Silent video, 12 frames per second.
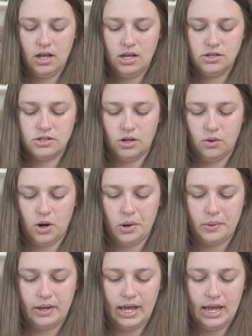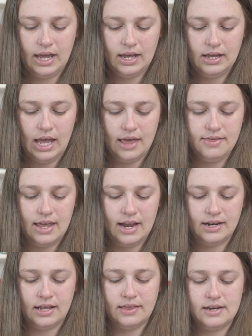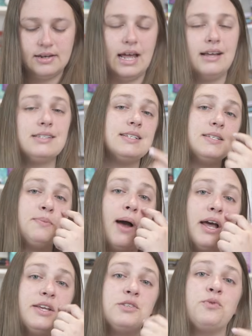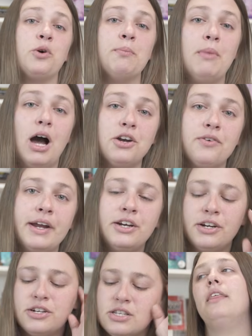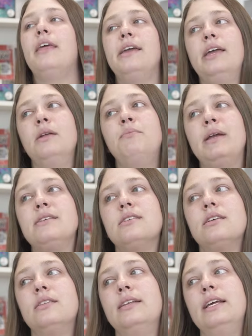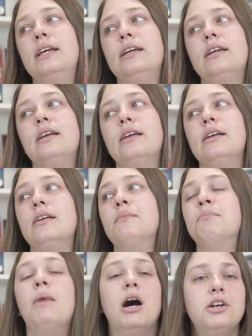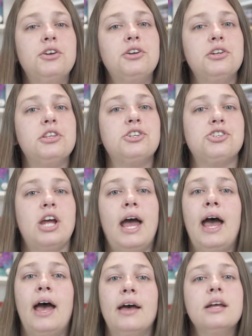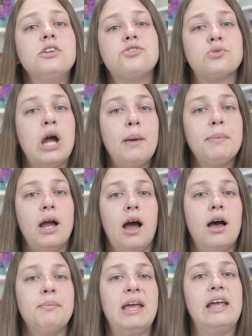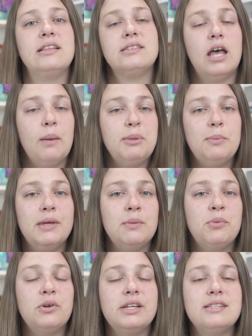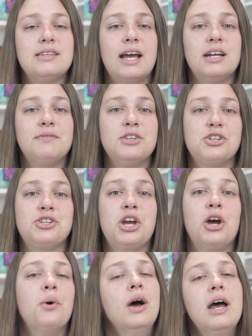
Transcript: So, okay. And then the next spot is for moderators. They can basically monitor the chat, drop comments, help the people inside of the show